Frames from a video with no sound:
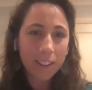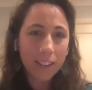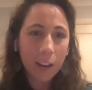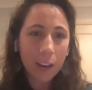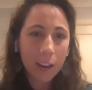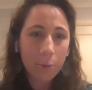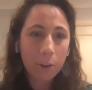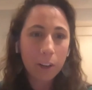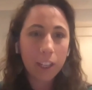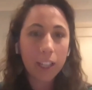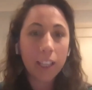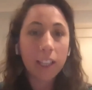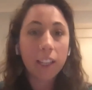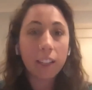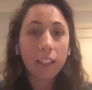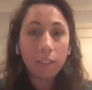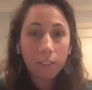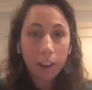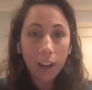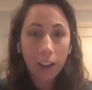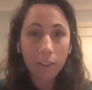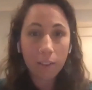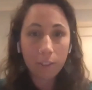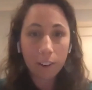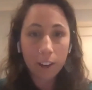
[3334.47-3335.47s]
they want to give
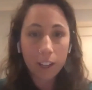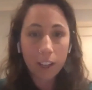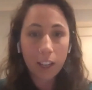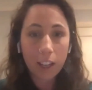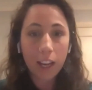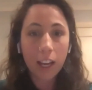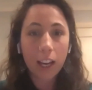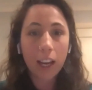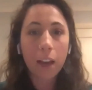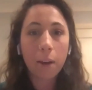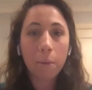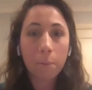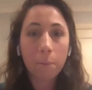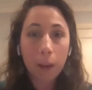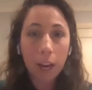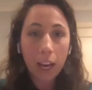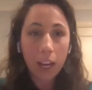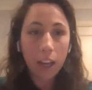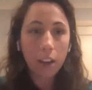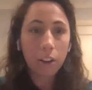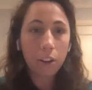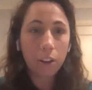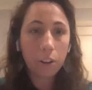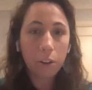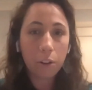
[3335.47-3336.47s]
everything and
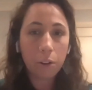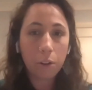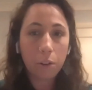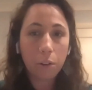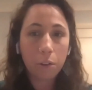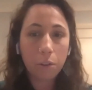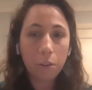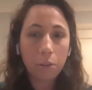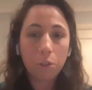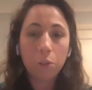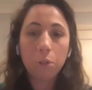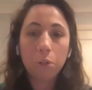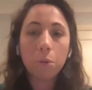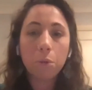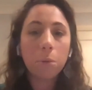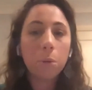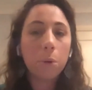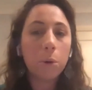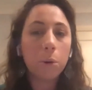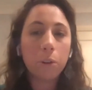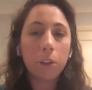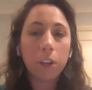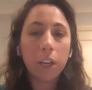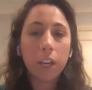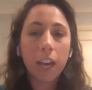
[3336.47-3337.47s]
make you do
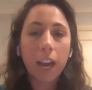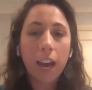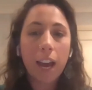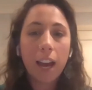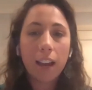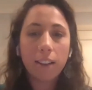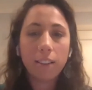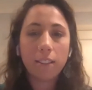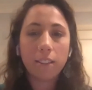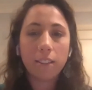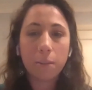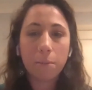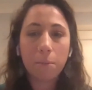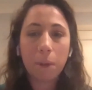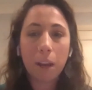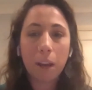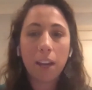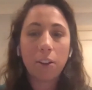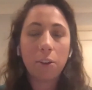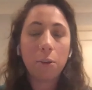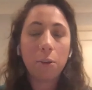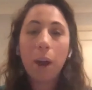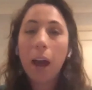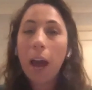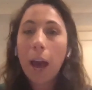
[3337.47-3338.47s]
all you can to
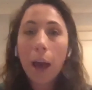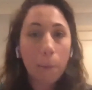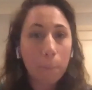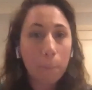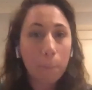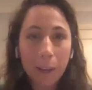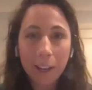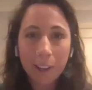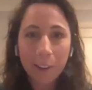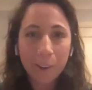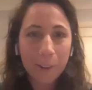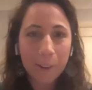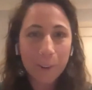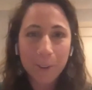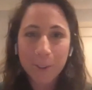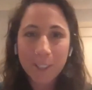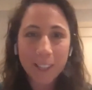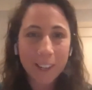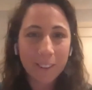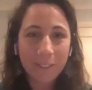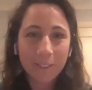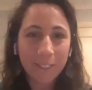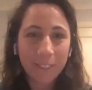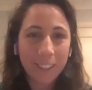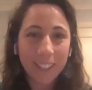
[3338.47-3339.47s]
make you happy or
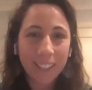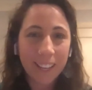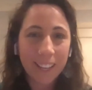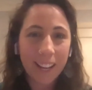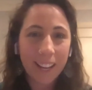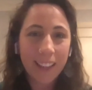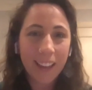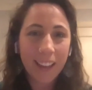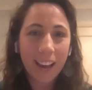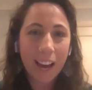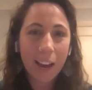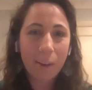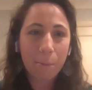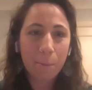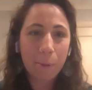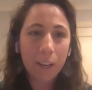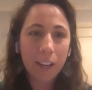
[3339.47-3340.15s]
something like that.